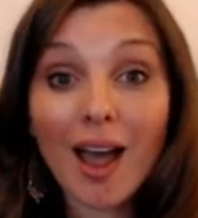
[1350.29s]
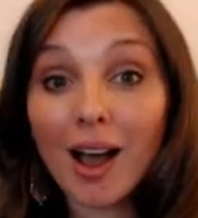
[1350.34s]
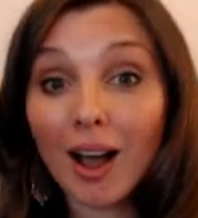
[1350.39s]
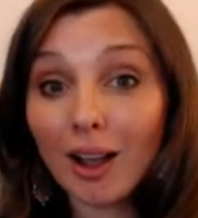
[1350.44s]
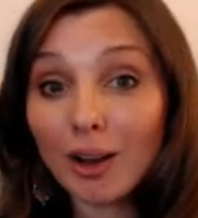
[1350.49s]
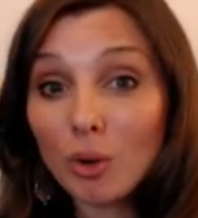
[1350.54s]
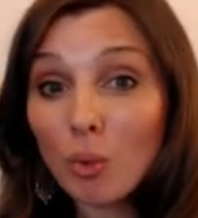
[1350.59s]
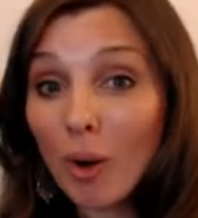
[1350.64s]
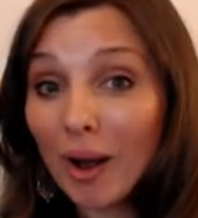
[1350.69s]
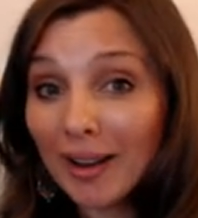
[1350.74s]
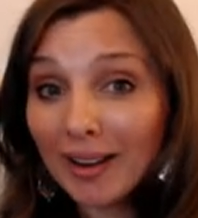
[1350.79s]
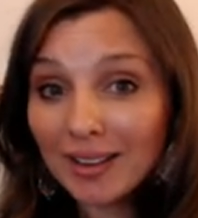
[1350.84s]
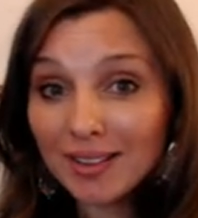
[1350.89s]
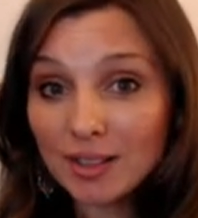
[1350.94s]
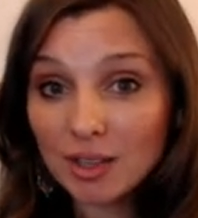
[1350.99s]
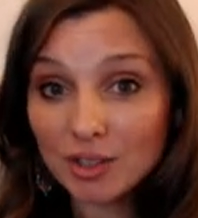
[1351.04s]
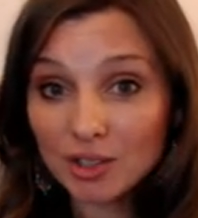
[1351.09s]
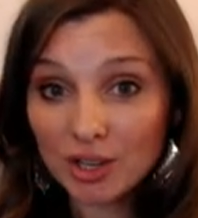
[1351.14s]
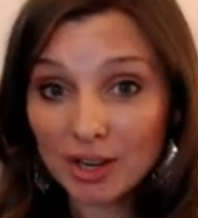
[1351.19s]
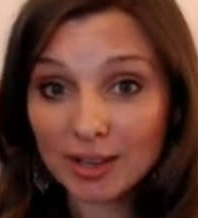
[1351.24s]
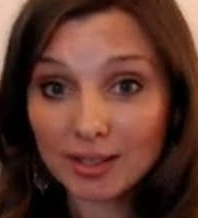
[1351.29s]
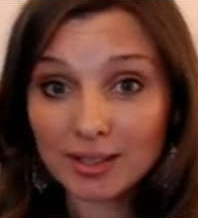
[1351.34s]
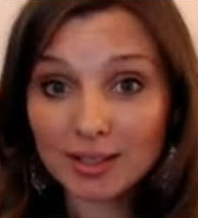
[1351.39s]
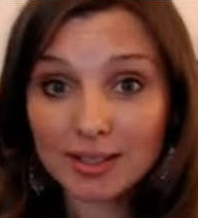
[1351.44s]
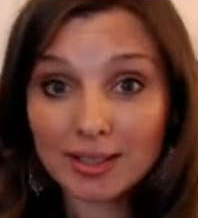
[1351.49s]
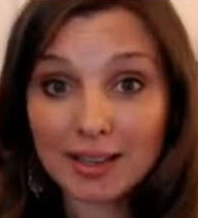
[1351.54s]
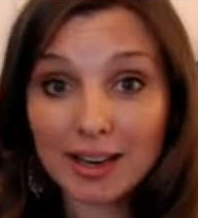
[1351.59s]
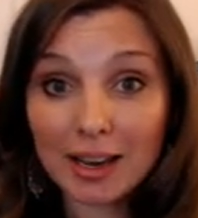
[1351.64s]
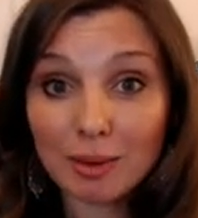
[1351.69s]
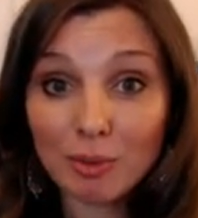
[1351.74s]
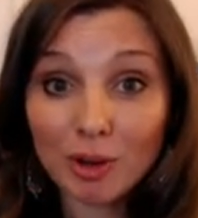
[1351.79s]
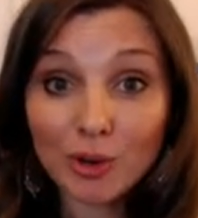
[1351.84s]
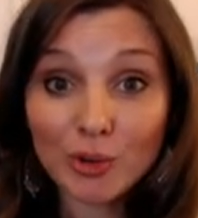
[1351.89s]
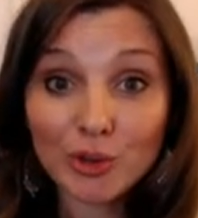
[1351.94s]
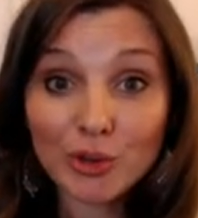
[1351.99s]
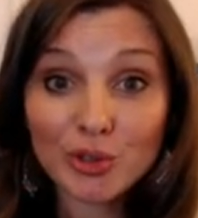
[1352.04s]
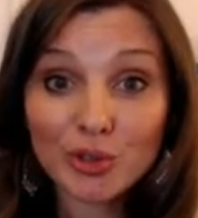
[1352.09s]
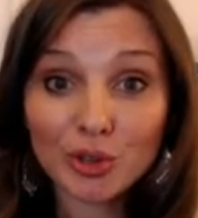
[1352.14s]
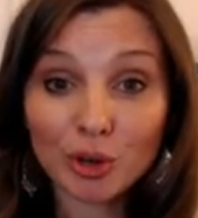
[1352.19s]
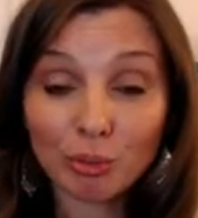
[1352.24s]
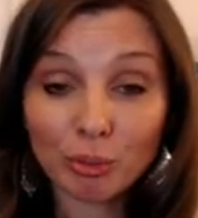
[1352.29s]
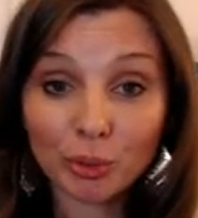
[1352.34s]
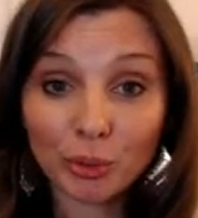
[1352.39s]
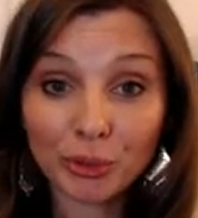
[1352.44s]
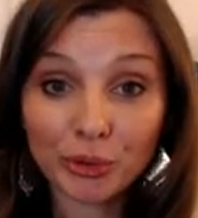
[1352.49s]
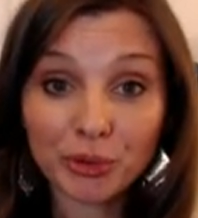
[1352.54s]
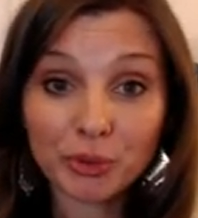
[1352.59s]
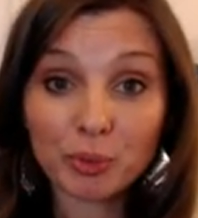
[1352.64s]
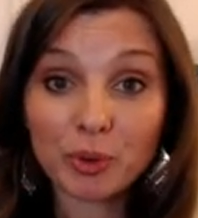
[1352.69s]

Aguirre suggests naming ensembles